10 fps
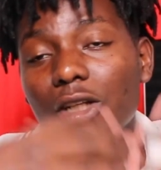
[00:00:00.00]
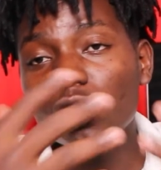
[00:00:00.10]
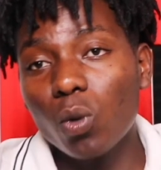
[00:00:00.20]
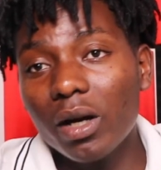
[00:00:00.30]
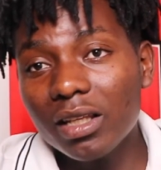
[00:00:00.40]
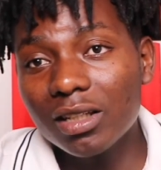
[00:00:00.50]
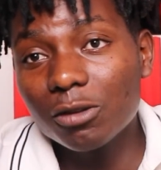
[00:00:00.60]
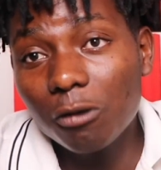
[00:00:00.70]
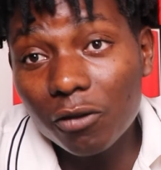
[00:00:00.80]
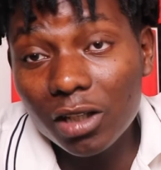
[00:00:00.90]
20
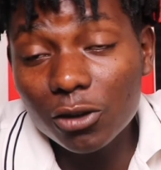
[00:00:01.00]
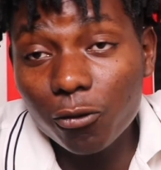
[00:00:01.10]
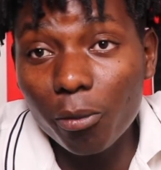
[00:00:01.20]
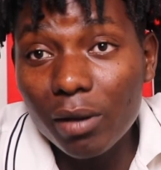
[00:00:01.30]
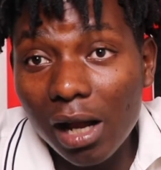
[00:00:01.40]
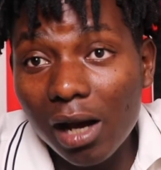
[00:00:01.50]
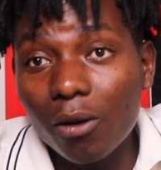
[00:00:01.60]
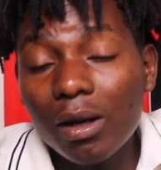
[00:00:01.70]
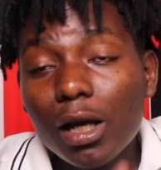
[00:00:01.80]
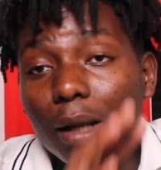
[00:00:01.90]
years, 50 years from
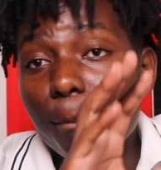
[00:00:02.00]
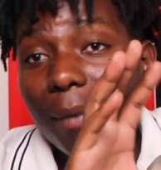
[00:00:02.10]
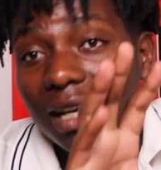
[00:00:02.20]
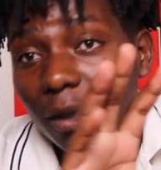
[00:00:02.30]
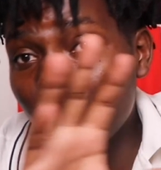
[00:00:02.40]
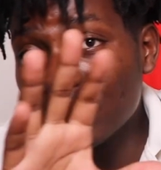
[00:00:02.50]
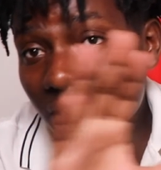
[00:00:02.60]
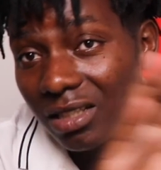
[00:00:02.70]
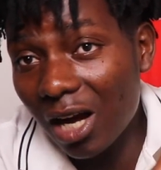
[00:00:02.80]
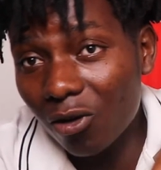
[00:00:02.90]
now, mining
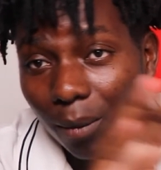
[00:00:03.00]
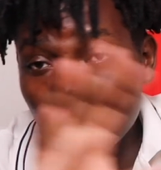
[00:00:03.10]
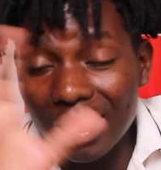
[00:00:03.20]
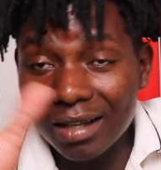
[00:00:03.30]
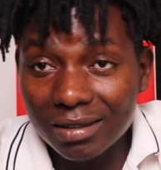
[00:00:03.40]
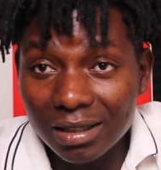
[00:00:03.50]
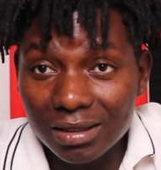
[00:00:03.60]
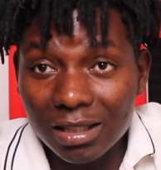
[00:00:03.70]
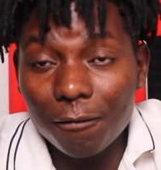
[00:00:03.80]
business is not going to be existed.